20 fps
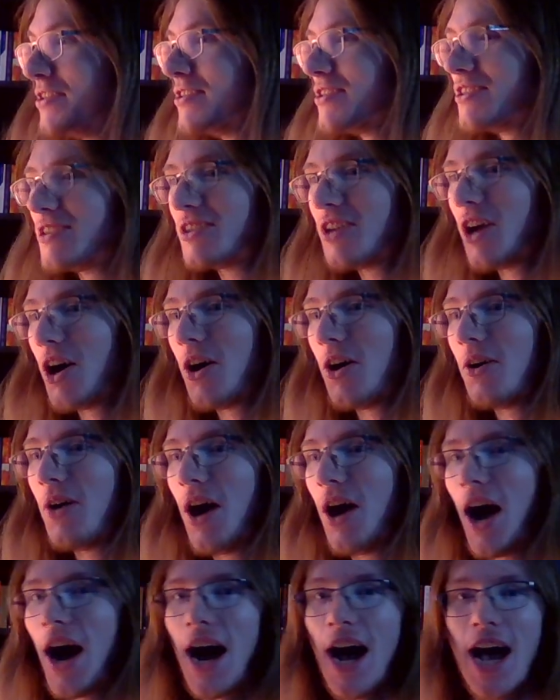
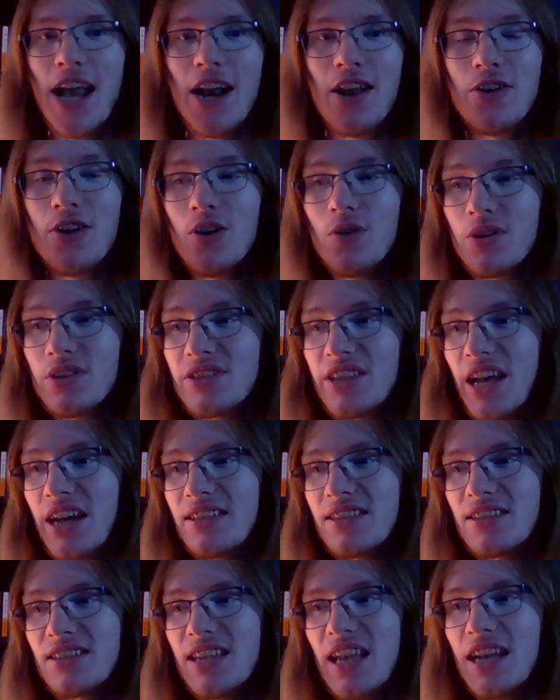So I don't know what
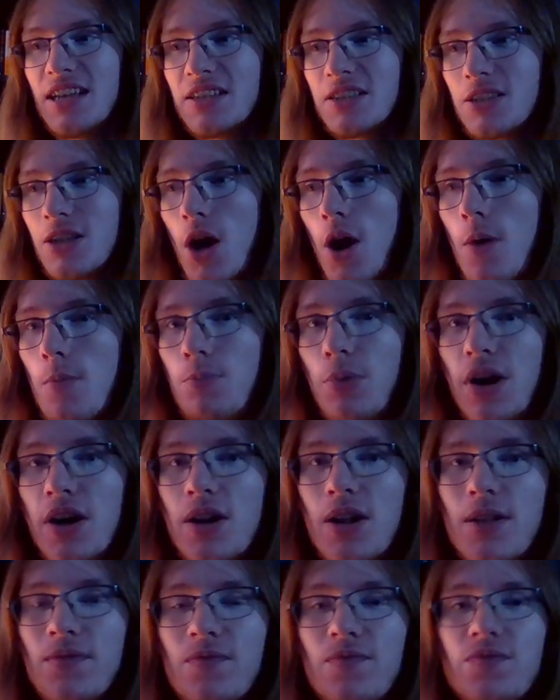that says,
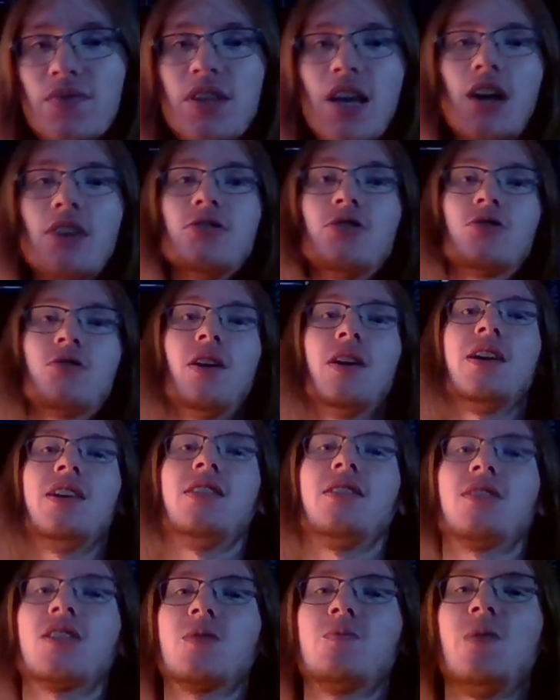but I'll try
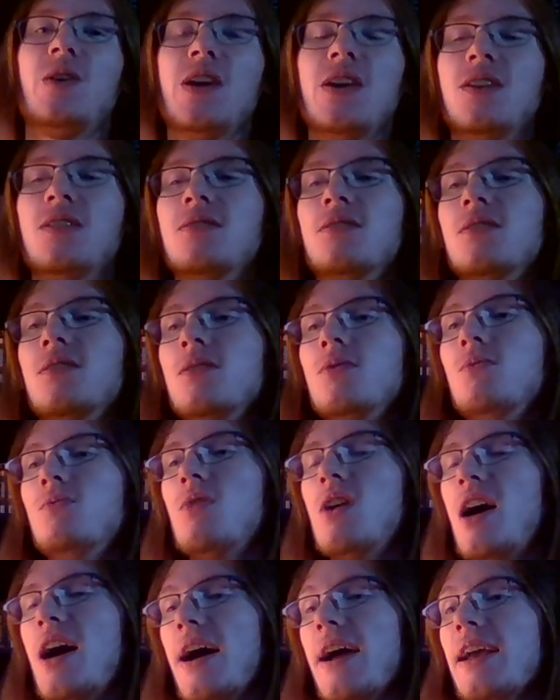and explain
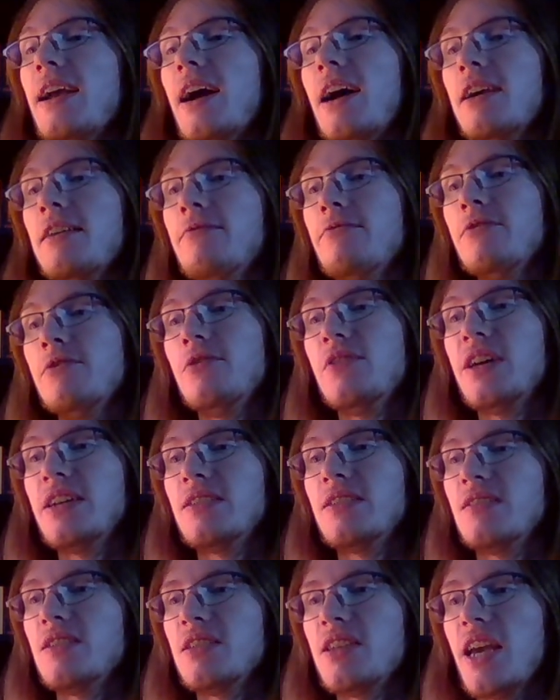why I feel
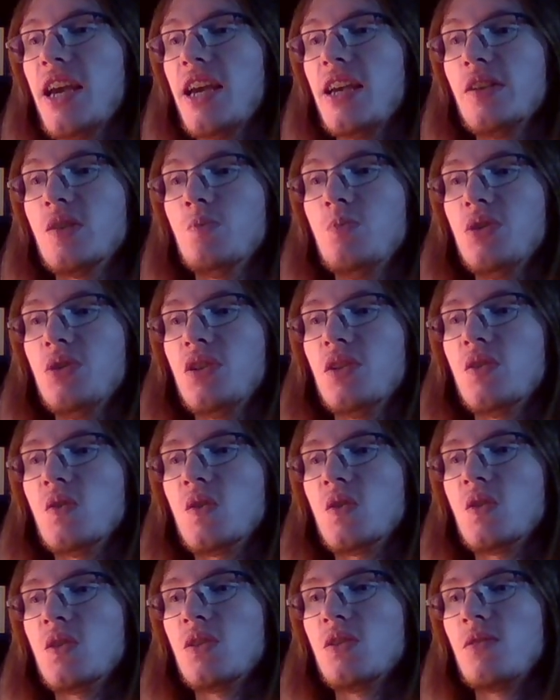that's the case,
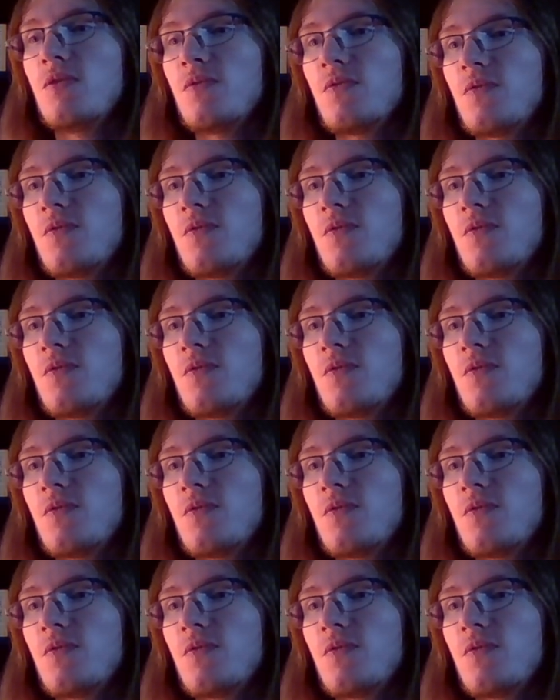because